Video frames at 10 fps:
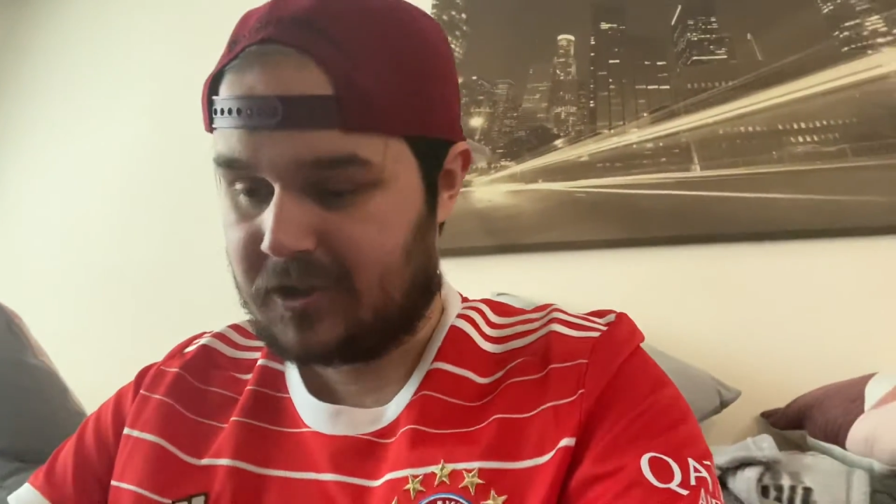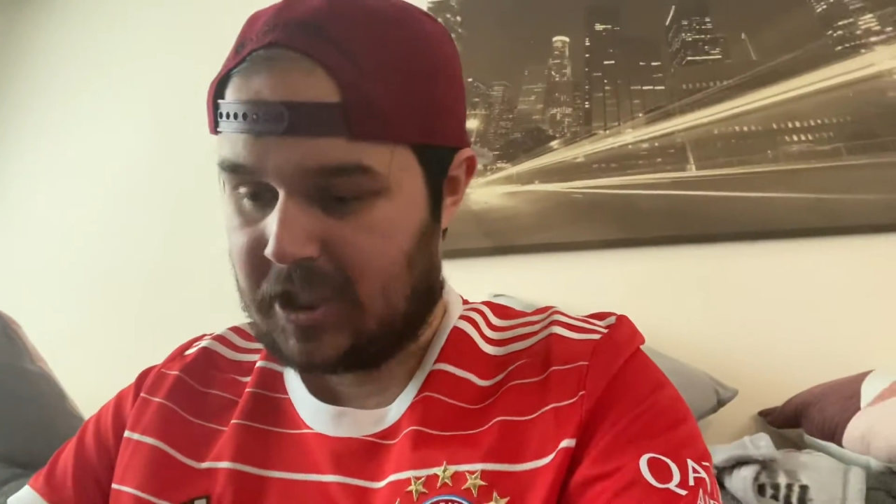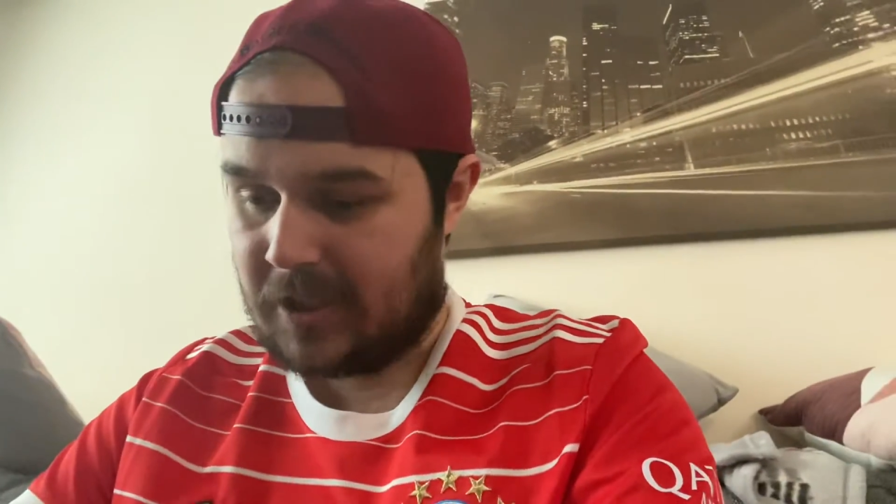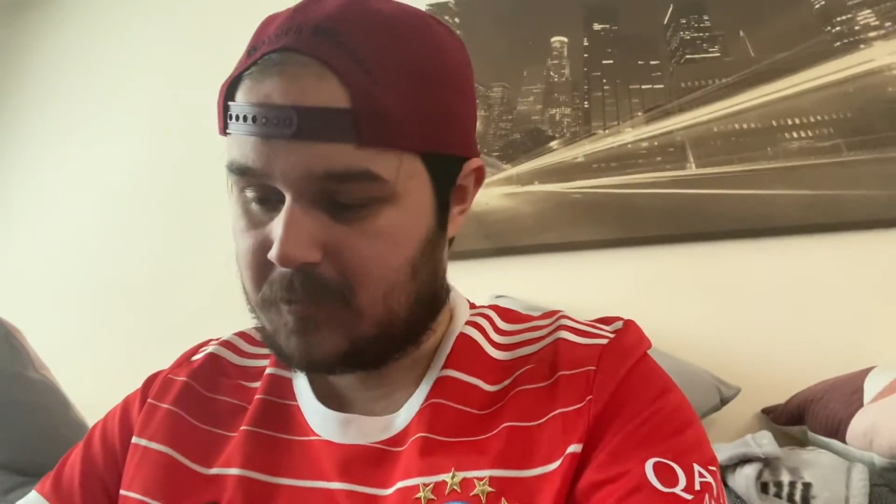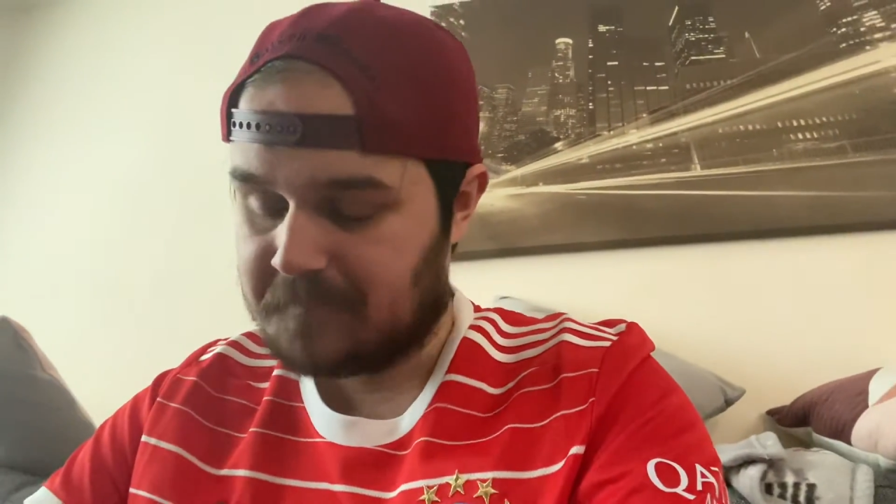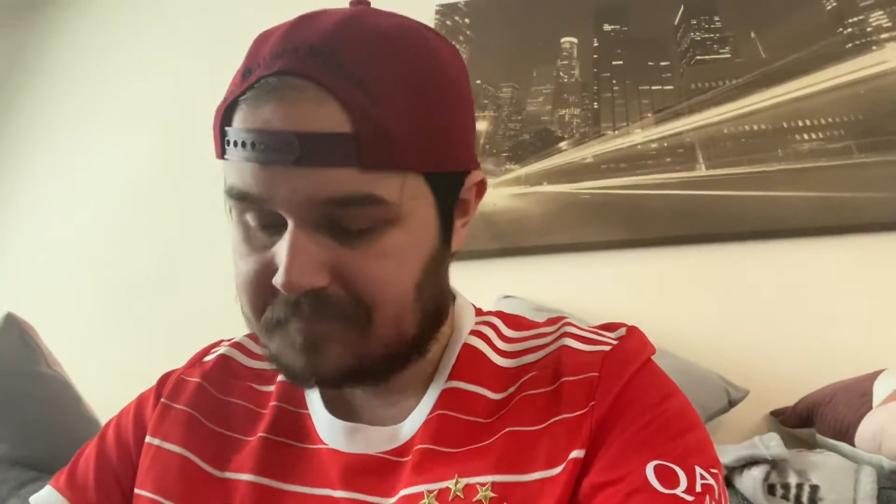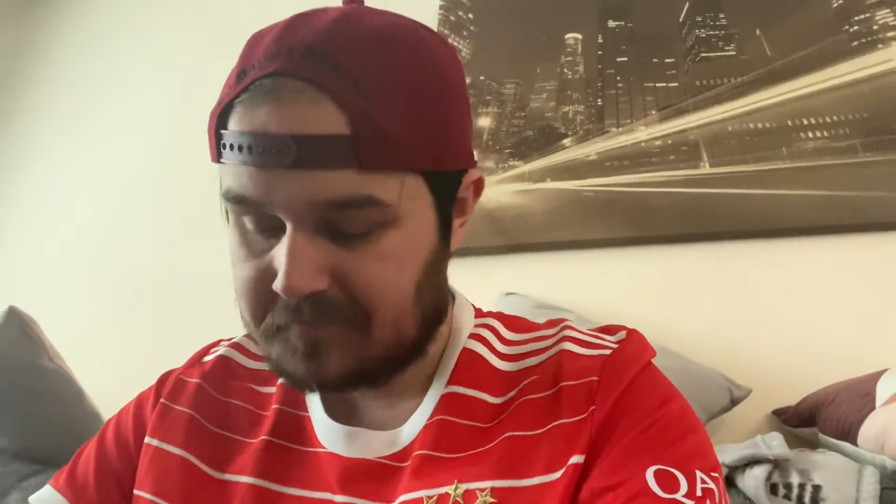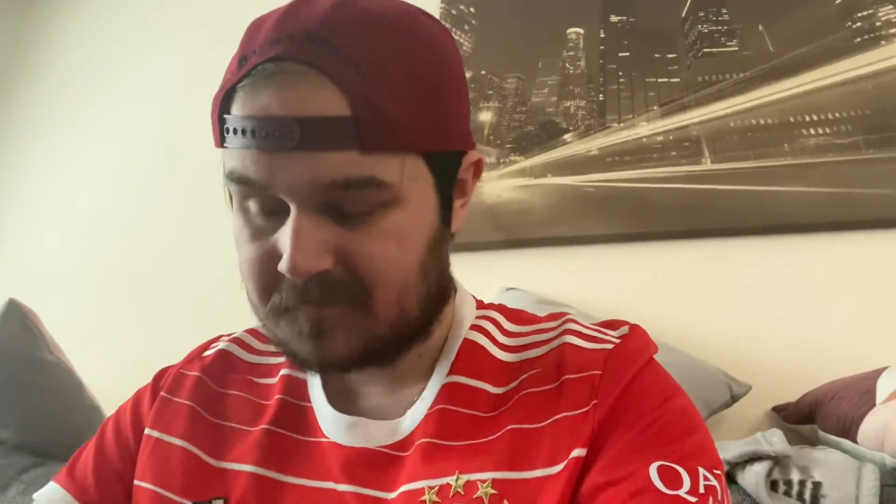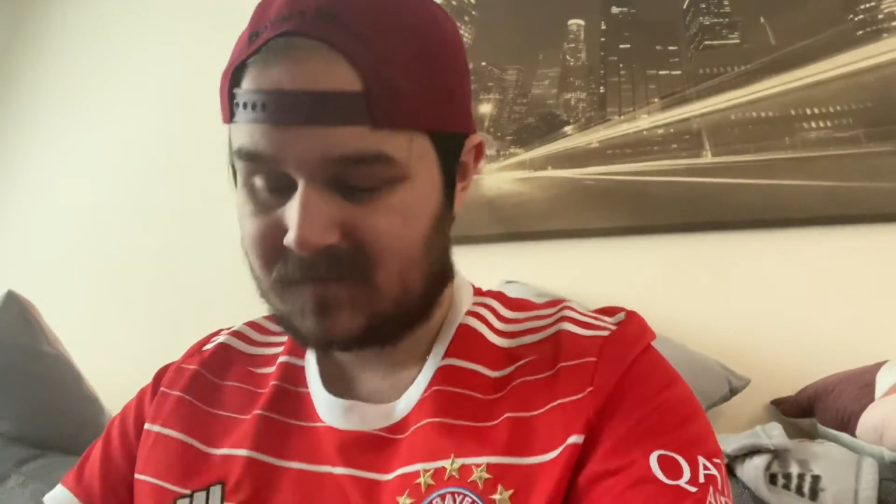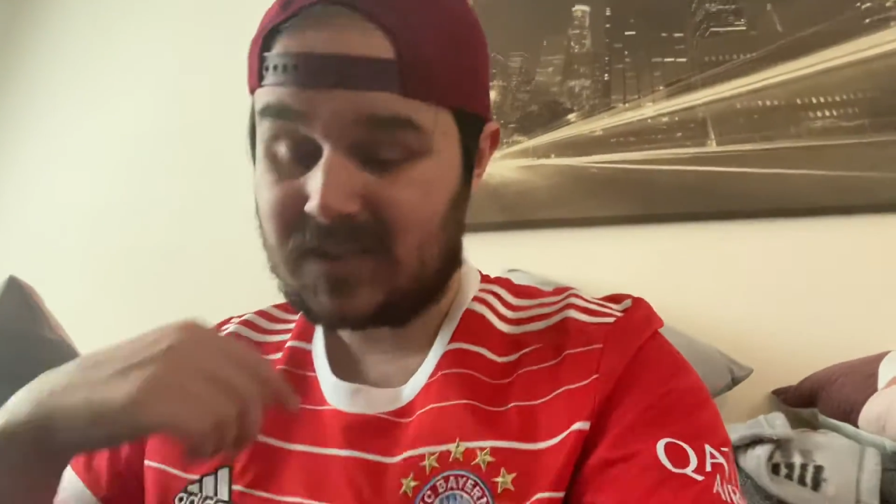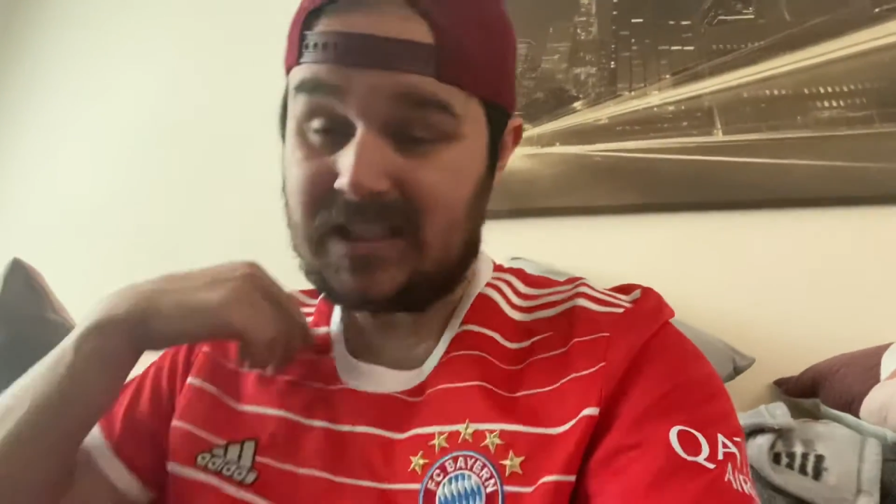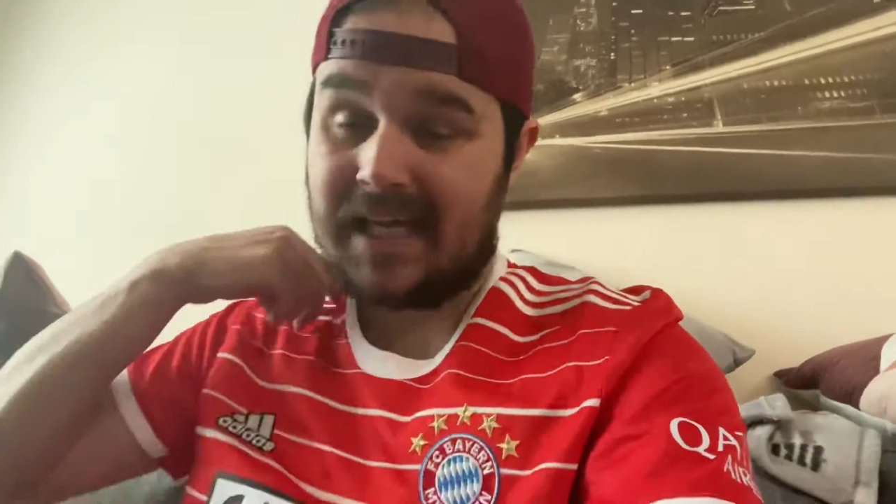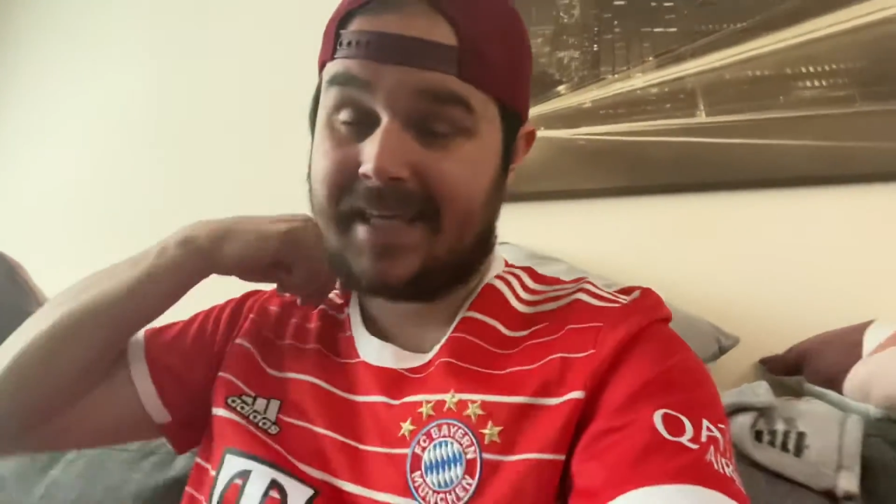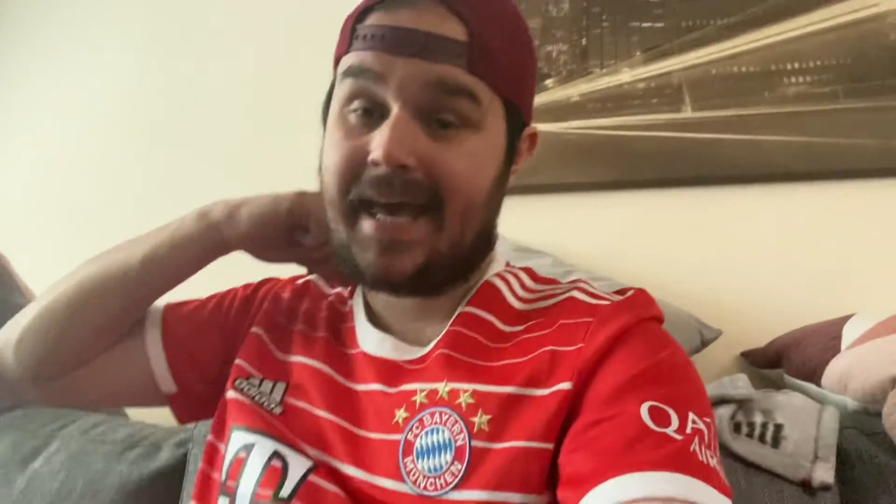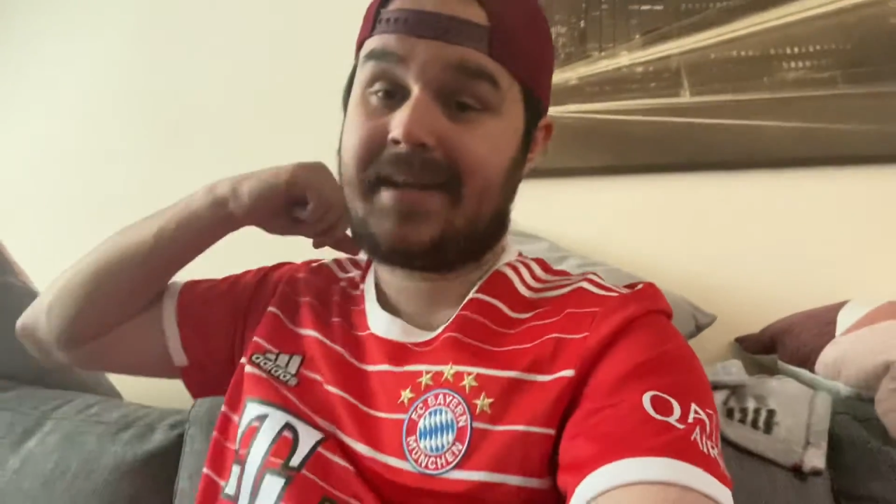channel.
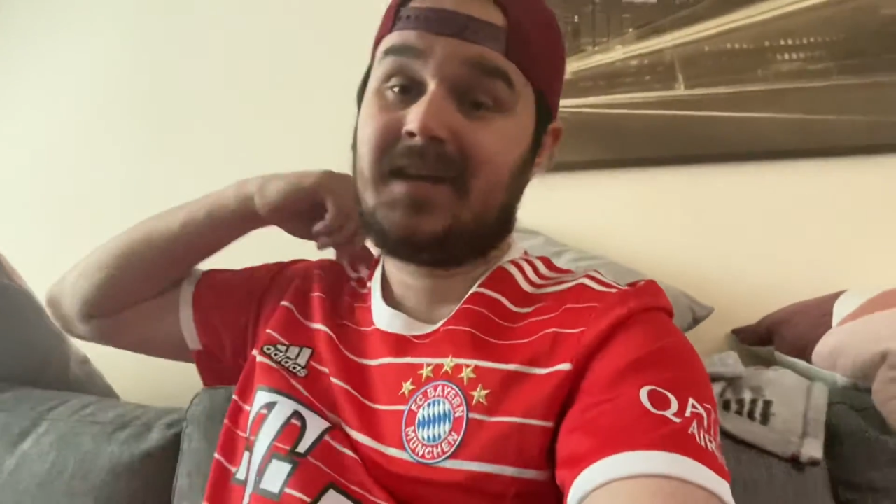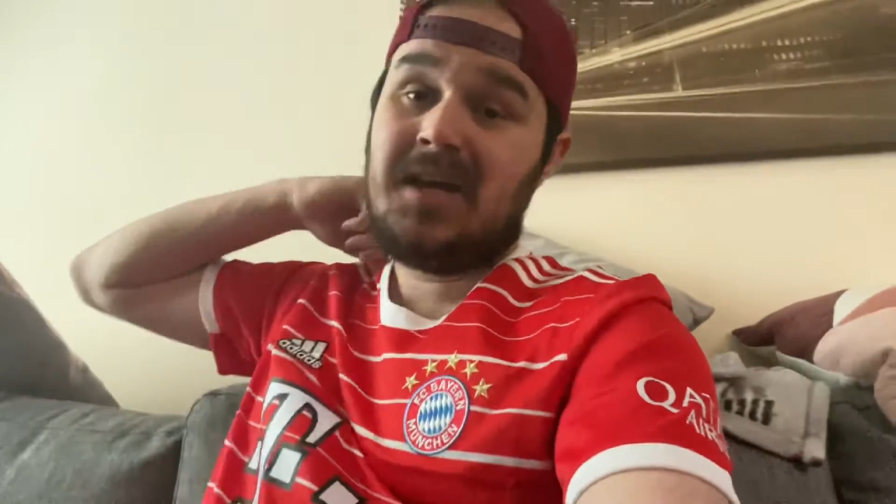Again,